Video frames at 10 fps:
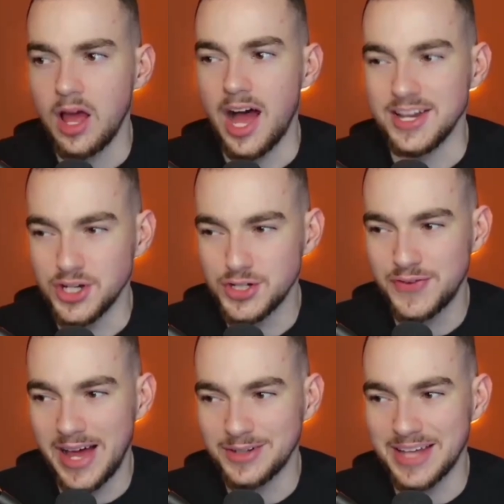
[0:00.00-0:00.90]
I just
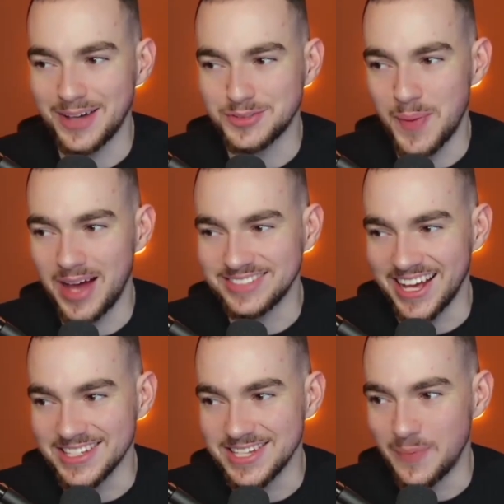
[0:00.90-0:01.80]
found out about
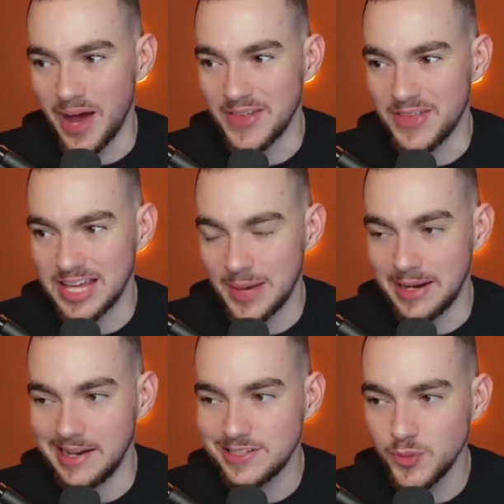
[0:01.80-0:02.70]
Etsy, but I think I'm a
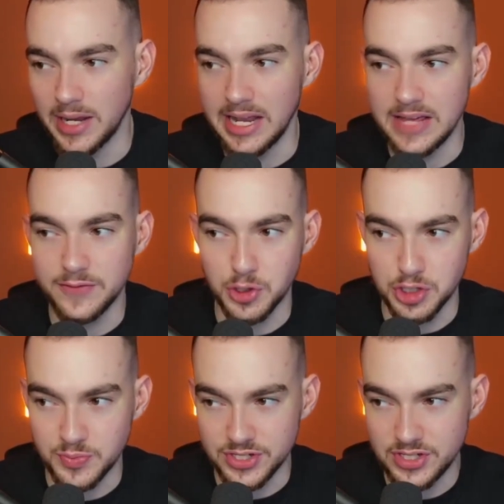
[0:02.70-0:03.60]
little bit late for
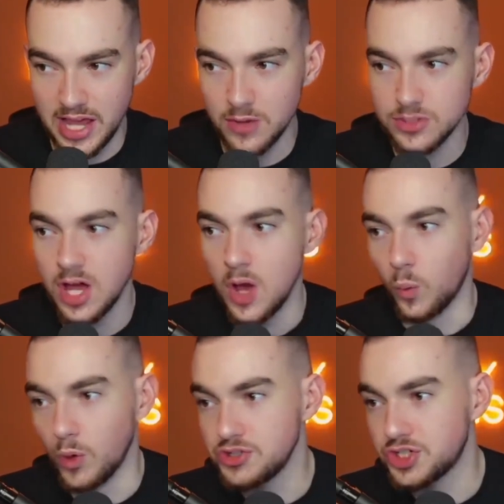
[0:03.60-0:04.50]
Christmas sales.
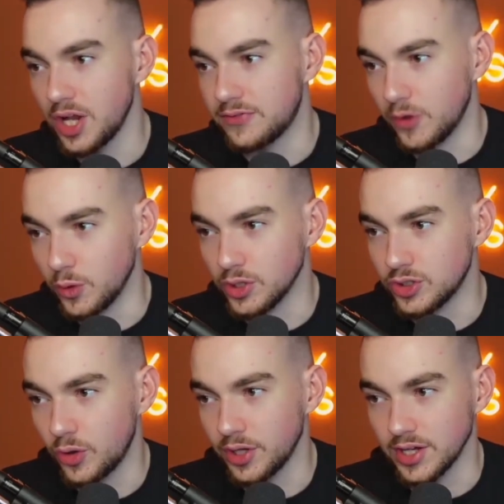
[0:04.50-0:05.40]
What should I focus
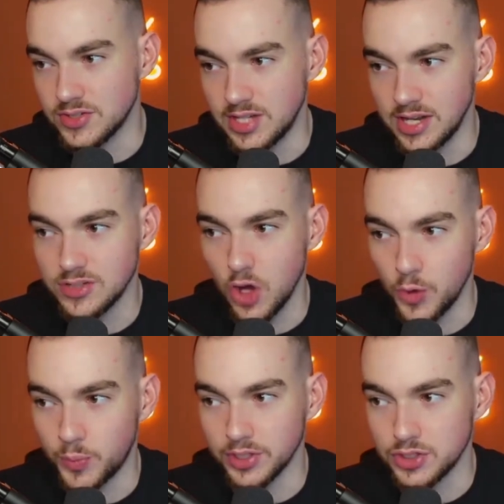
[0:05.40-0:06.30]
on and consider to
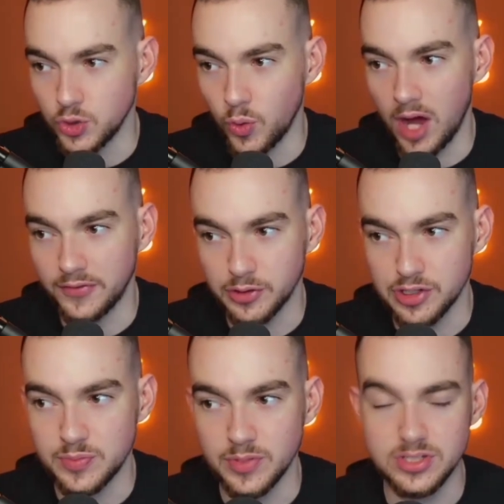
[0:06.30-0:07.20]
open a store after
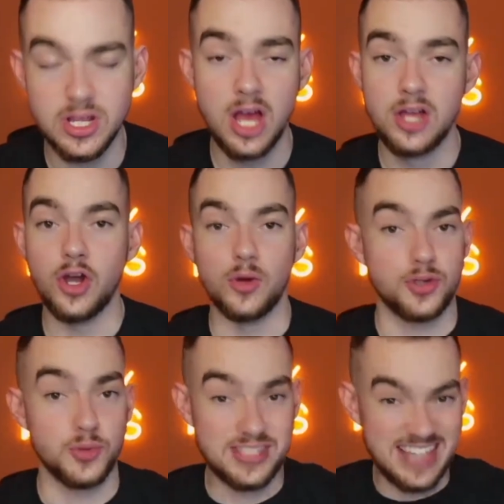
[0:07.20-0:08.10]
Christmas? No, so
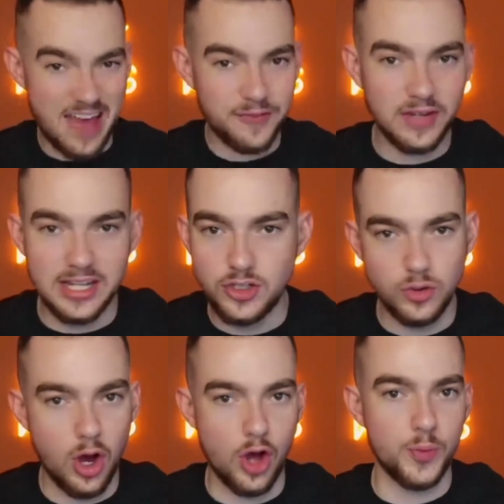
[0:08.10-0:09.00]
definitely do
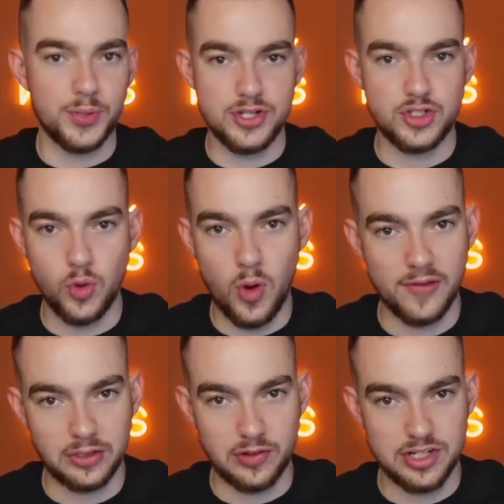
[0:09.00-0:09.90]
not open a store
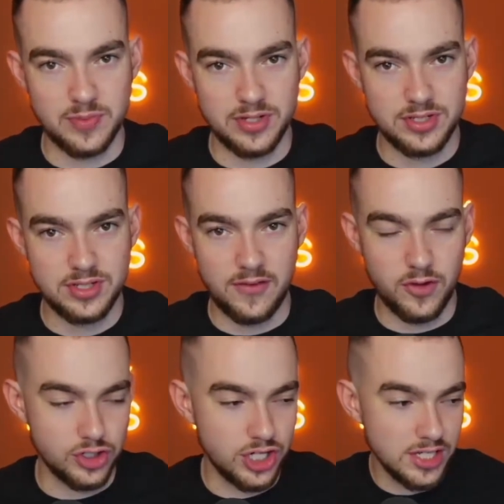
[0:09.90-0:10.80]
after Christmas. If you're
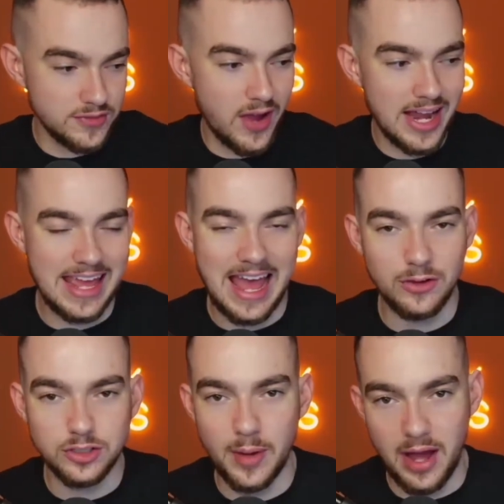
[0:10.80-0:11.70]
just finding
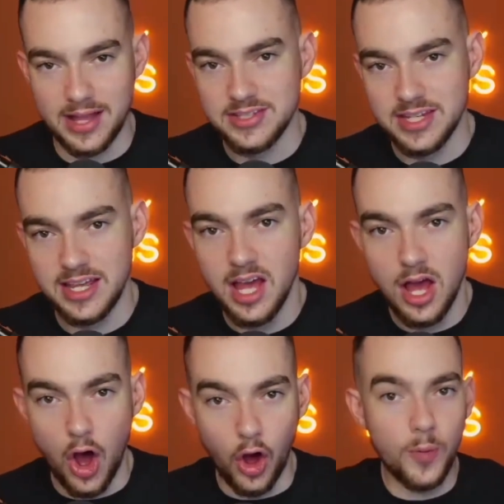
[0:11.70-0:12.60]
out about Etsy,
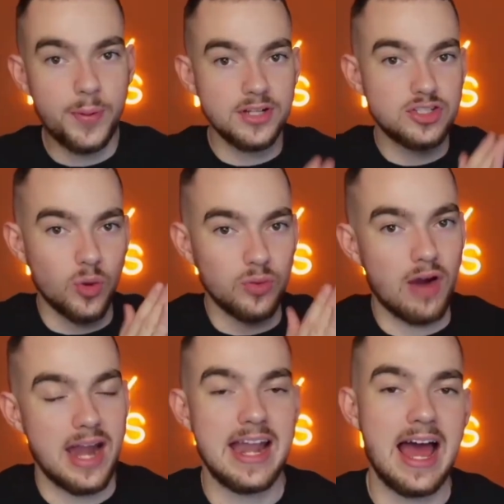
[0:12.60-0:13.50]
open a store
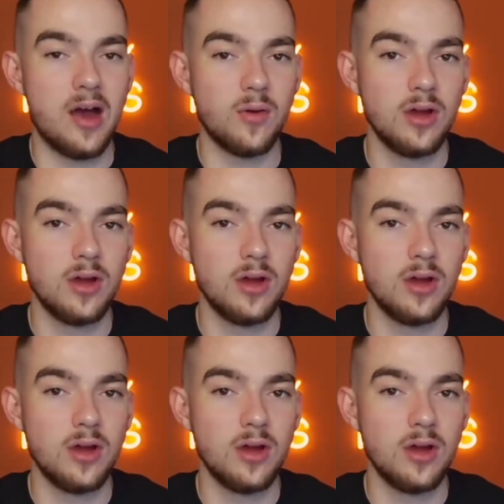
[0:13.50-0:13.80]
right now.